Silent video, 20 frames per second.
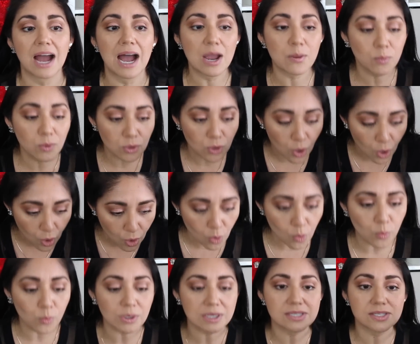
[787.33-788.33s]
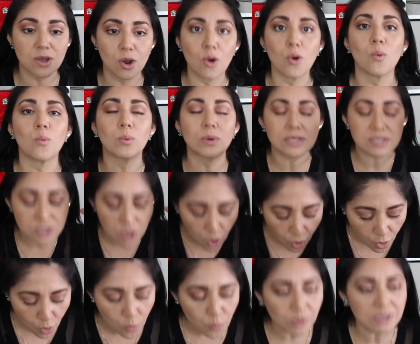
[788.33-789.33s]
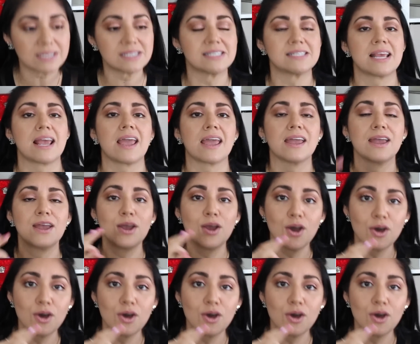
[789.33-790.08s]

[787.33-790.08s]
I will always, always, always say